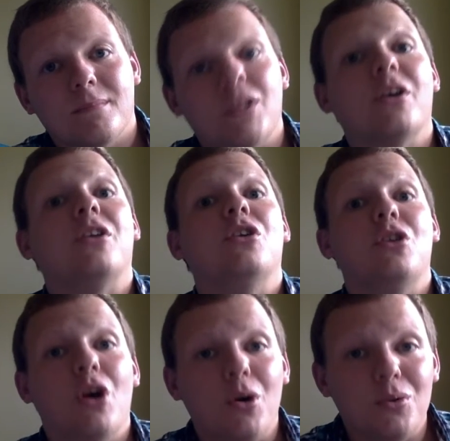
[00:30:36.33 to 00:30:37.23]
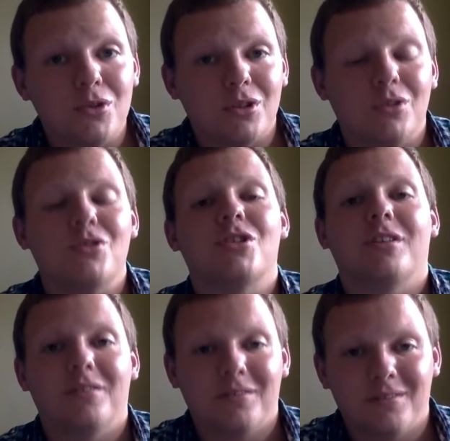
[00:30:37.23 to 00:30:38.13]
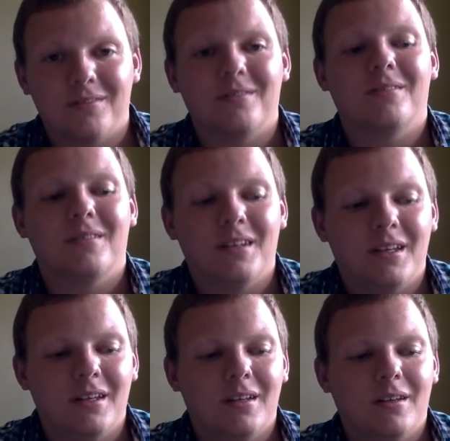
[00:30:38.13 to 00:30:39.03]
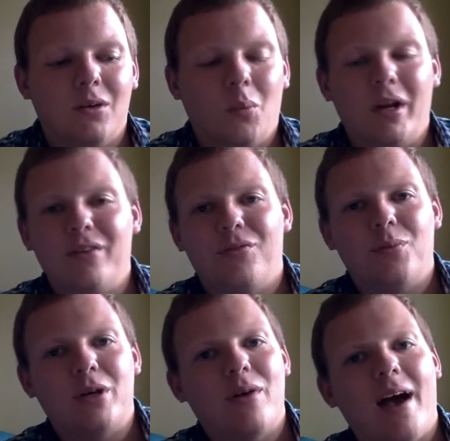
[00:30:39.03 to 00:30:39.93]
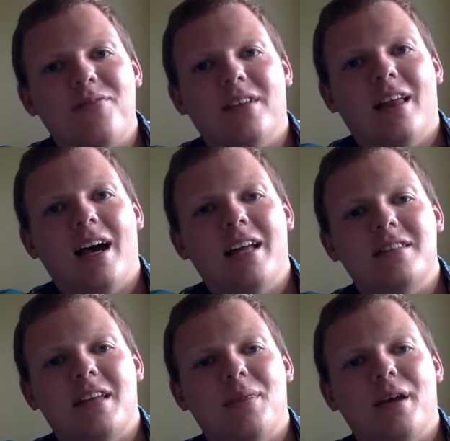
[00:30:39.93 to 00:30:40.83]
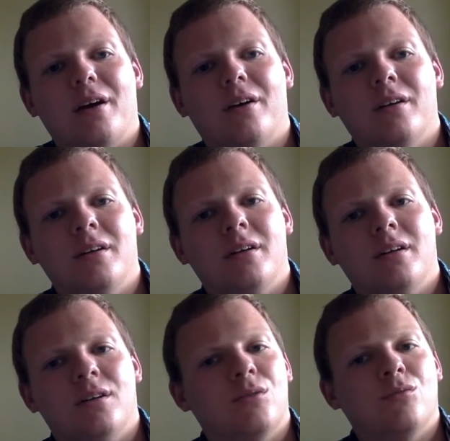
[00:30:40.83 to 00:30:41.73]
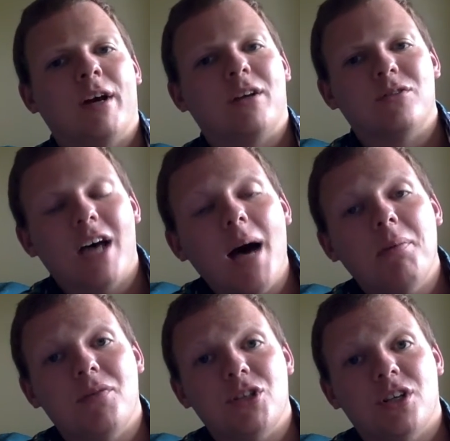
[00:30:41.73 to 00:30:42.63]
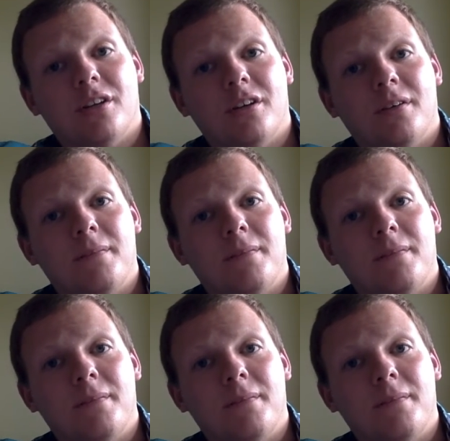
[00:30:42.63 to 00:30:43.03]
Good. No solution. What if we graph the lines and they're right on top of each other?